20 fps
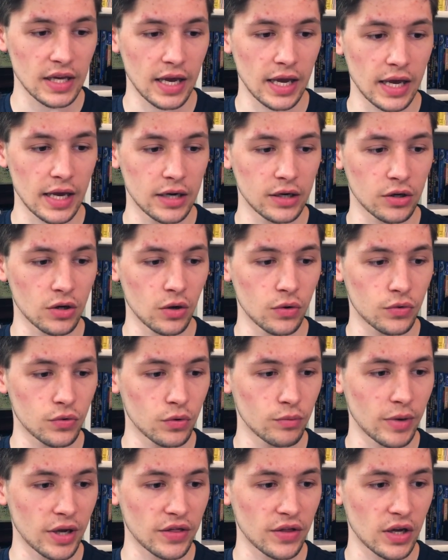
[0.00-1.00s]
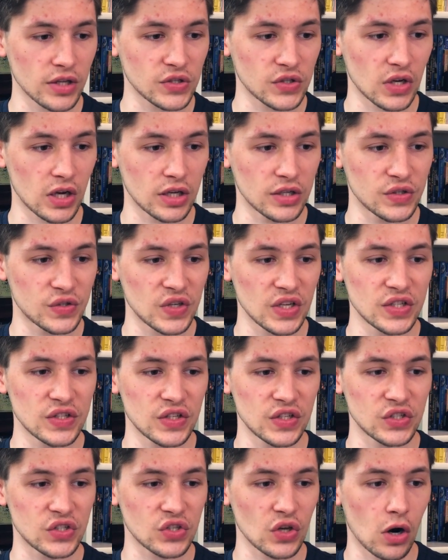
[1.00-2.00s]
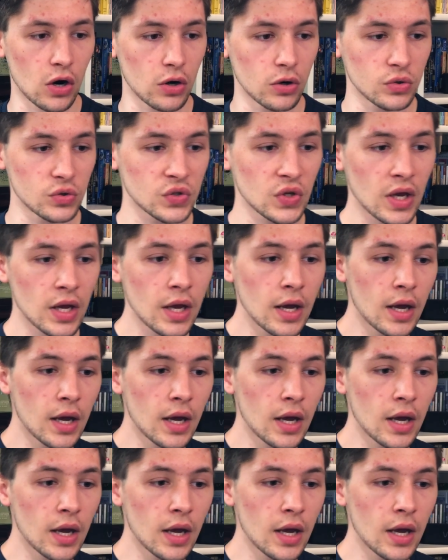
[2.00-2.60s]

and go through my thoughts on Sins and Sorrows.